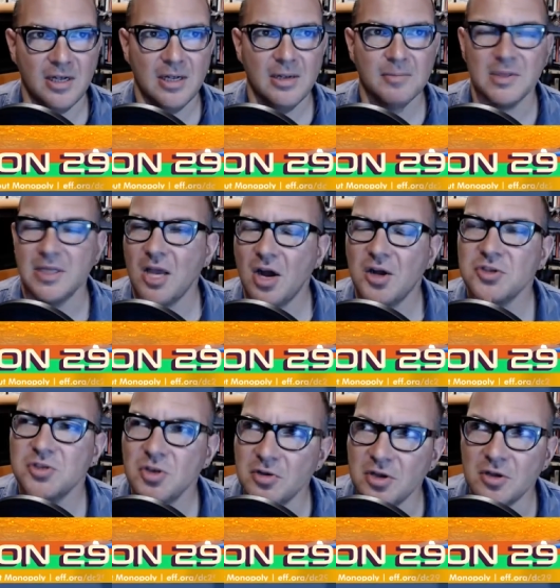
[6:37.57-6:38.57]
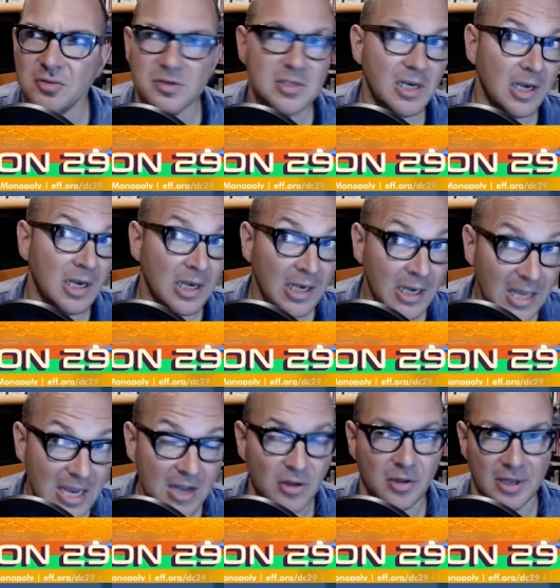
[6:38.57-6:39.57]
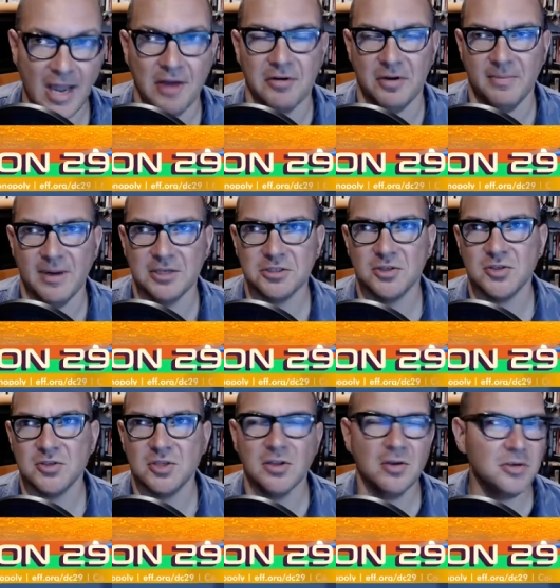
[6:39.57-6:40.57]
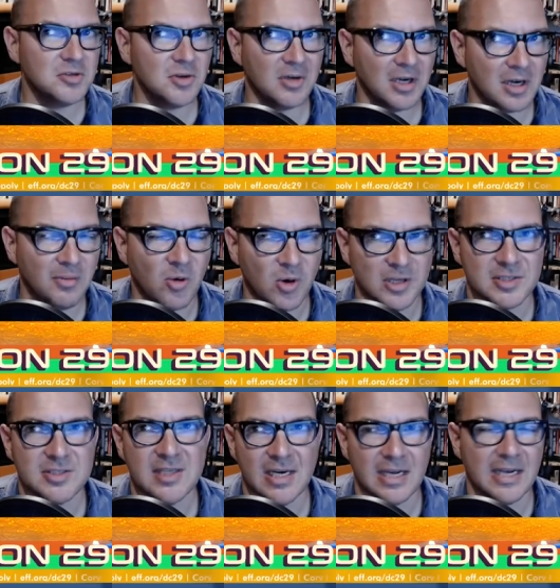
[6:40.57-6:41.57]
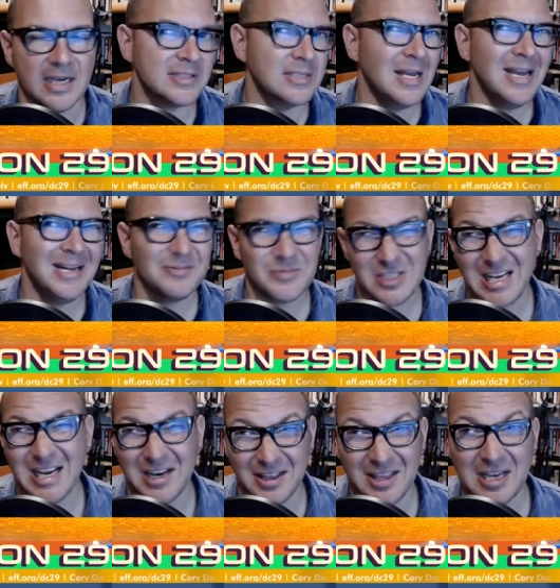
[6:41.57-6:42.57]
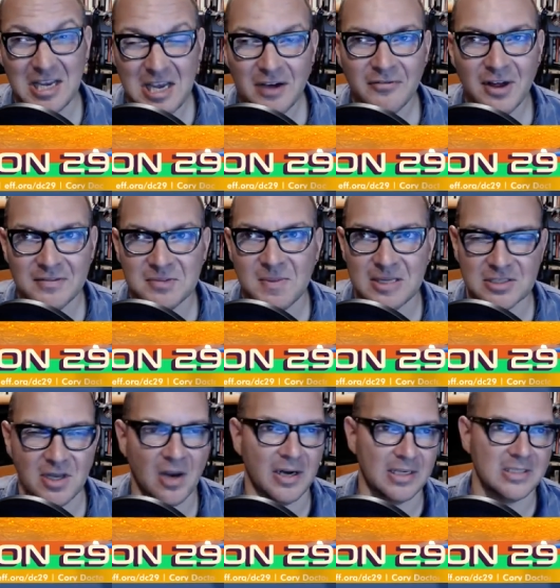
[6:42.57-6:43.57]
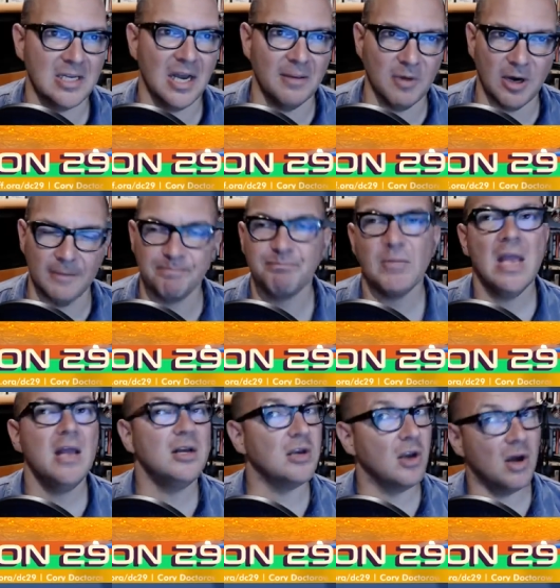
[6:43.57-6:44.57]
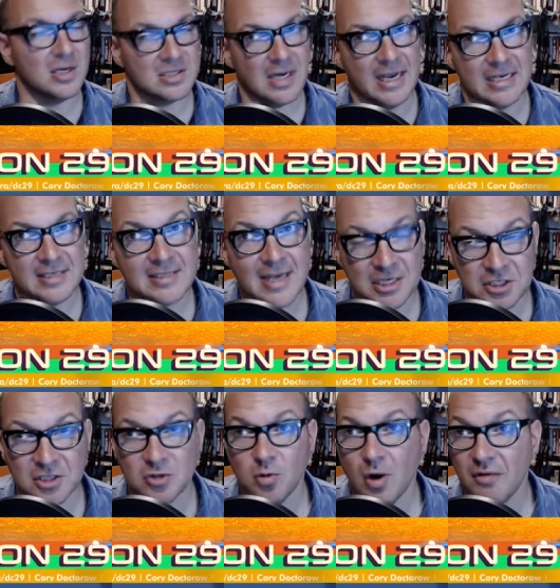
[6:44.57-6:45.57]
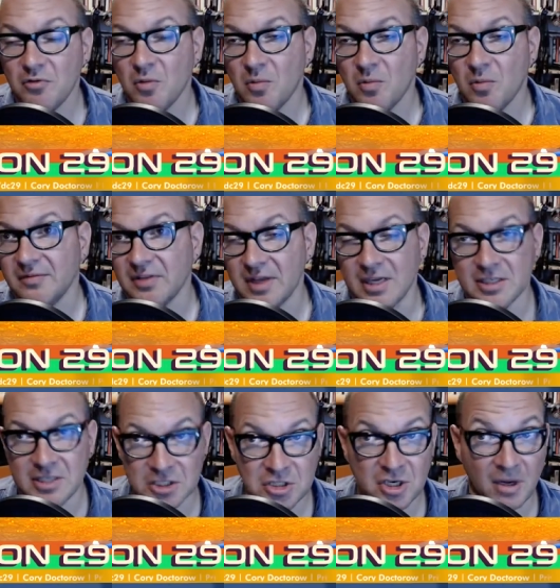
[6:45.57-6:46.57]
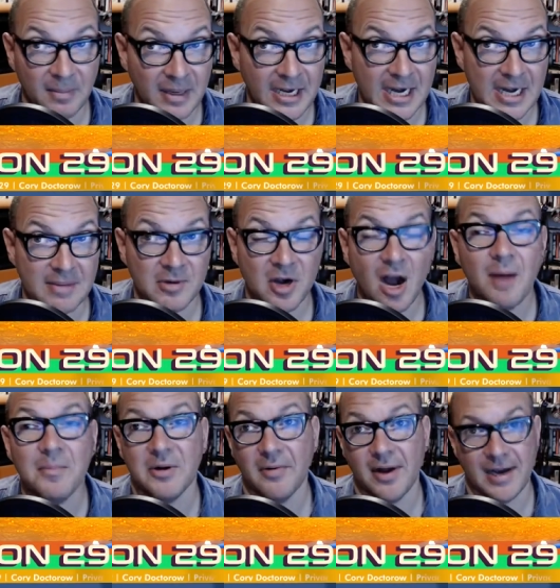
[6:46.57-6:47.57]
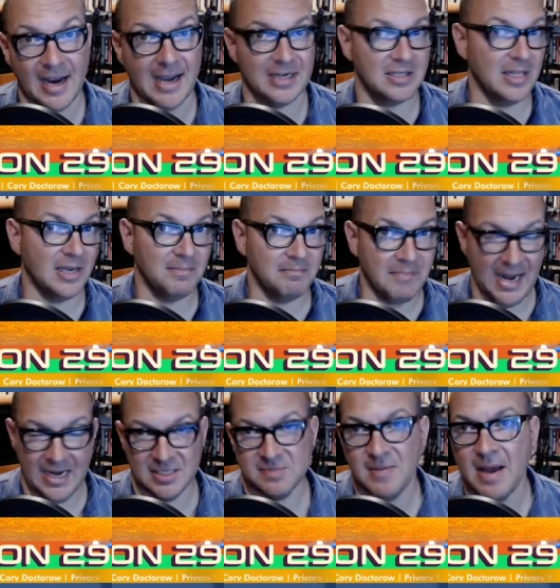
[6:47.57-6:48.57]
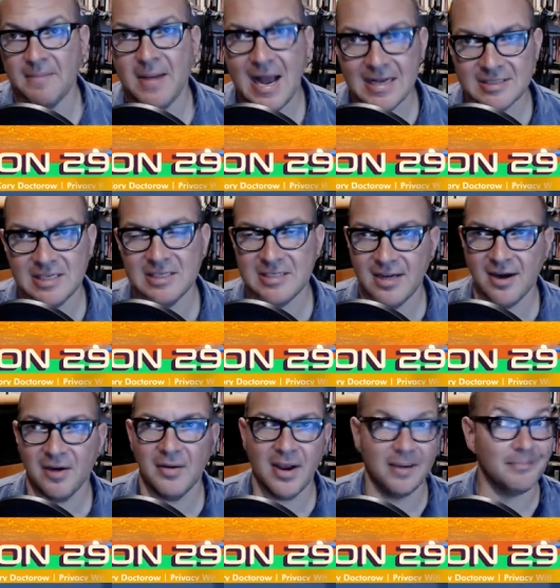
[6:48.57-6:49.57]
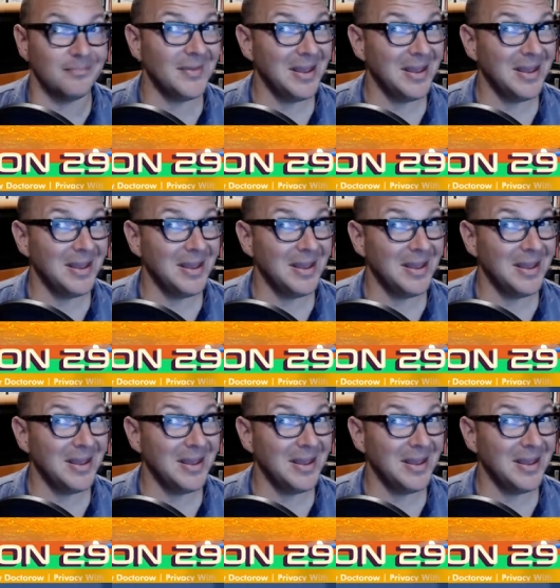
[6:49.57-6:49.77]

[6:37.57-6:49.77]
But they also use legal countermeasures, and those are a little more insidious. It's the kind of thing EFF spends a lot of time on. Laws like Section 1201 of the Digital Millennium Copyright Act that bans bypassing DRM,